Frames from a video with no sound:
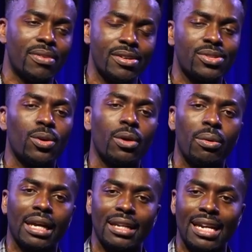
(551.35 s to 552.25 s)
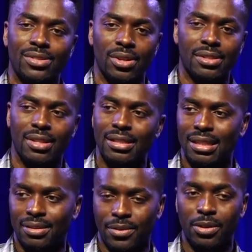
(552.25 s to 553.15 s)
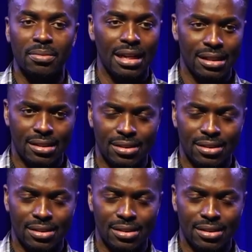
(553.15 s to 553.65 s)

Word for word: there's no way we can exhaust this in a few minutes.